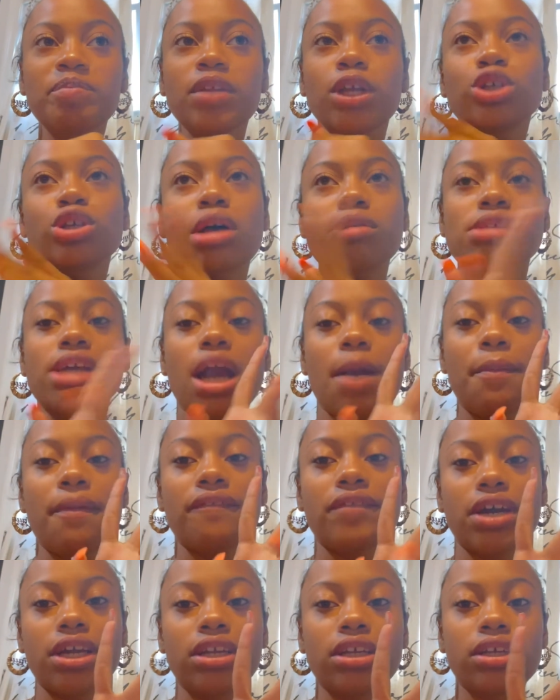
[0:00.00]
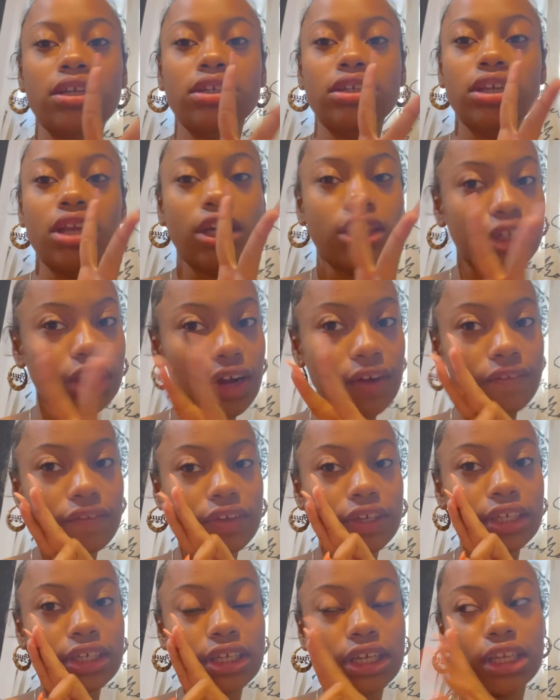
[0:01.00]
So I was like, I'm gonna find another
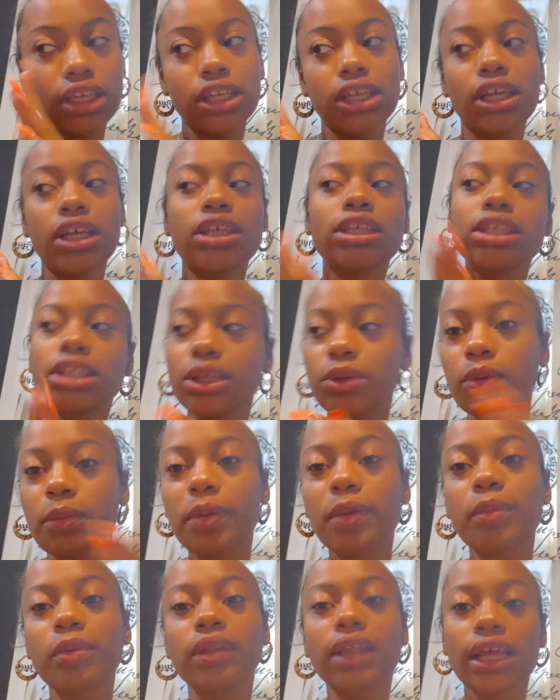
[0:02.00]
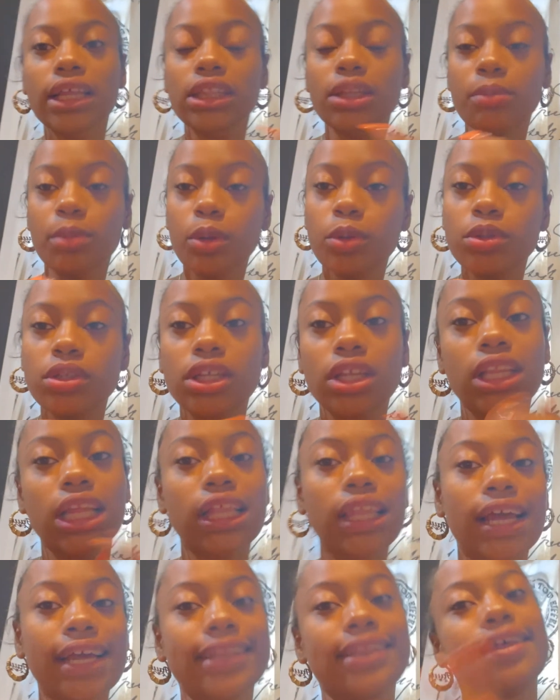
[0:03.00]
outfit and then see what people like the most, and they
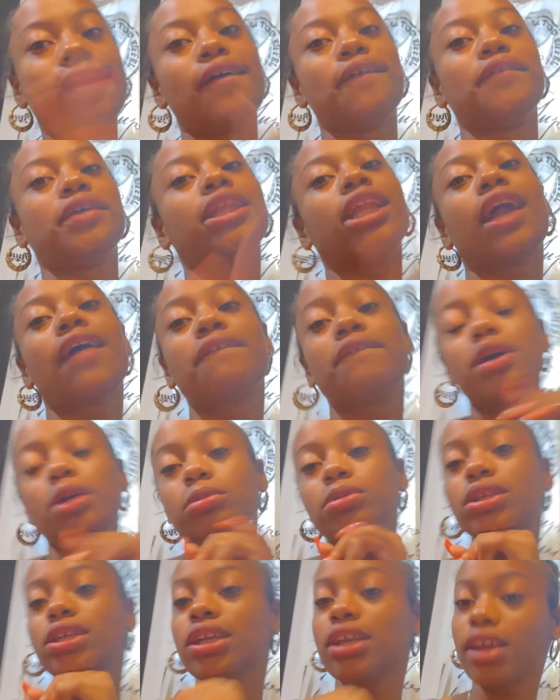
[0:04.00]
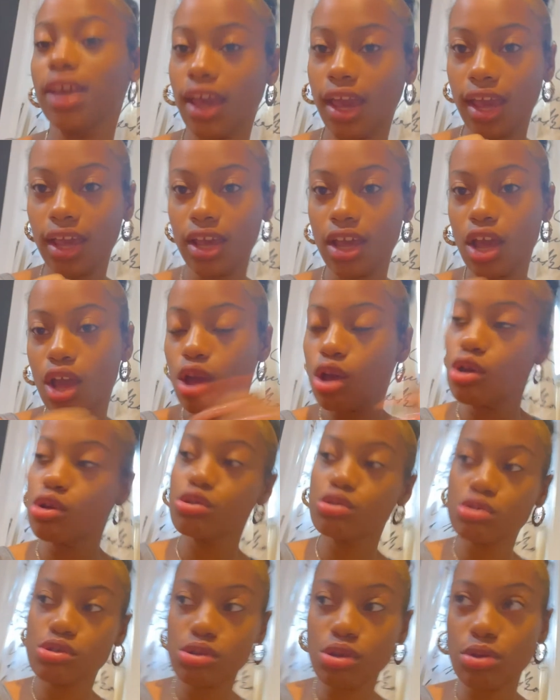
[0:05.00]
like the outfits I found today.
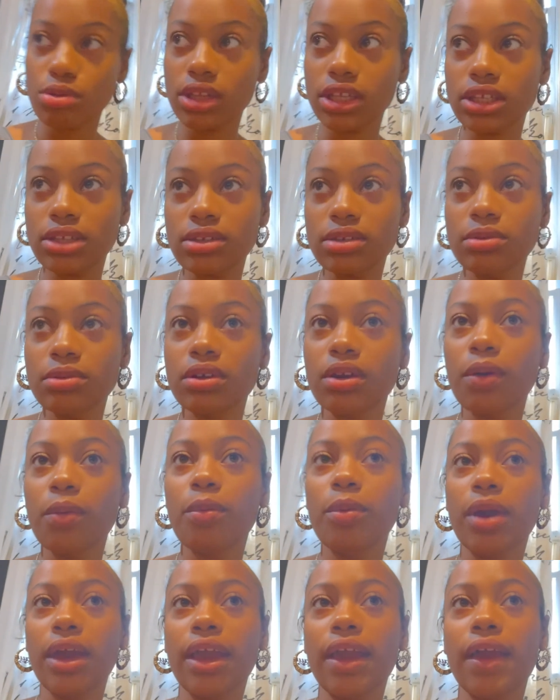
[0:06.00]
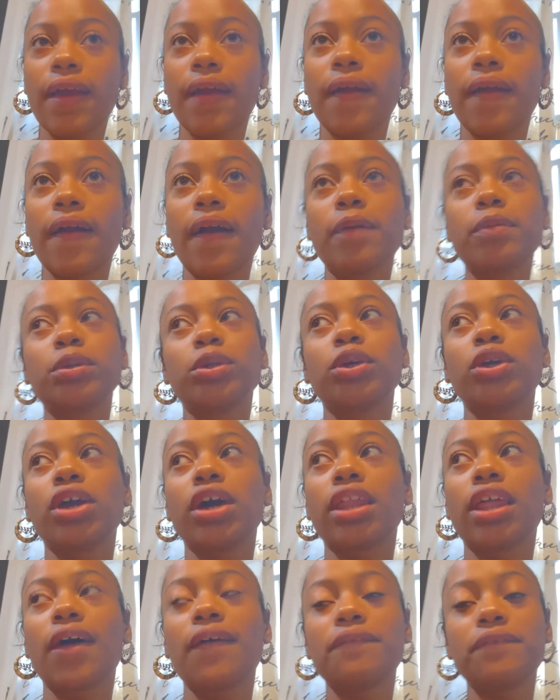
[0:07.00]
So that's what I'm gonna wear. I'll show you
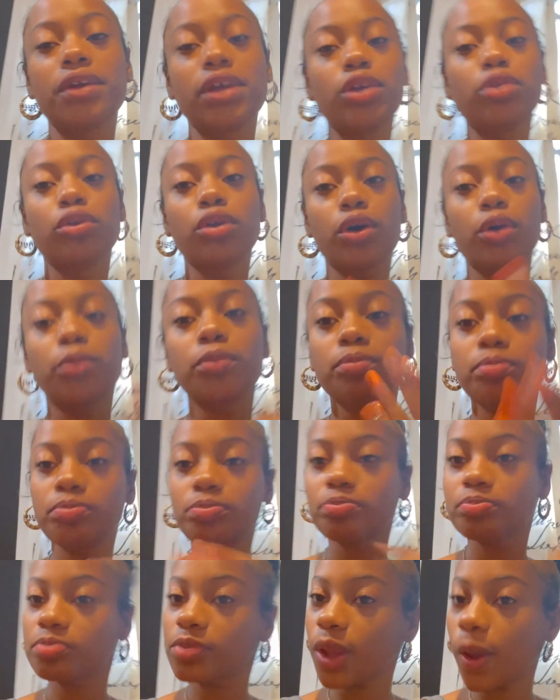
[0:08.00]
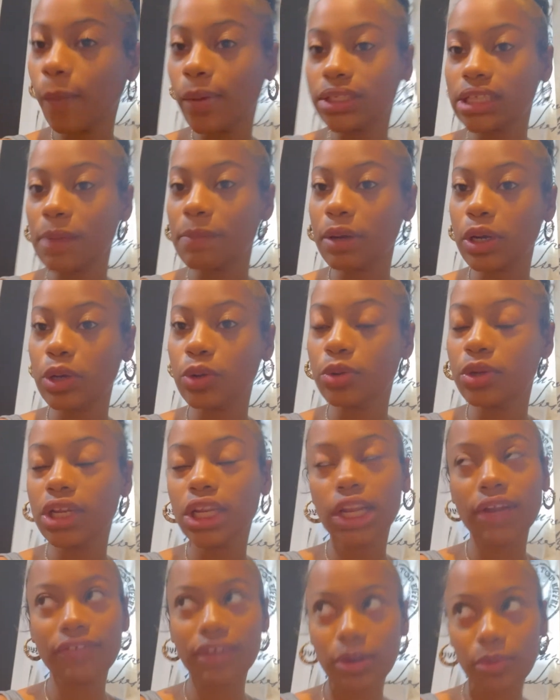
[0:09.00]
the outfit, you know, once I put it on
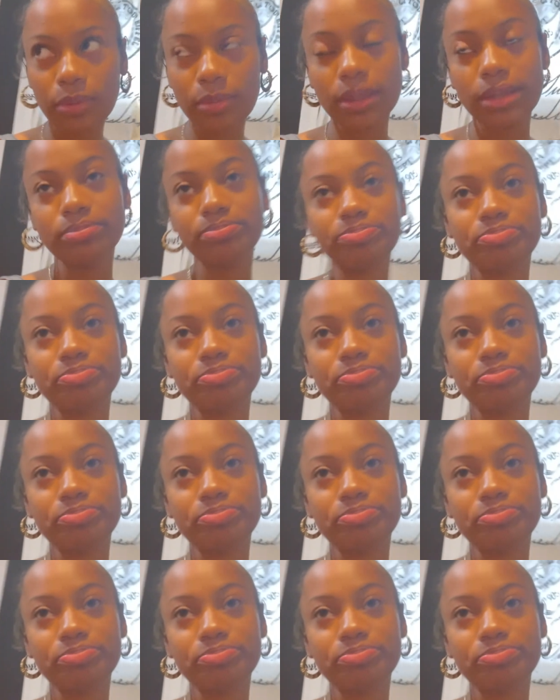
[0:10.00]
and get ready for me.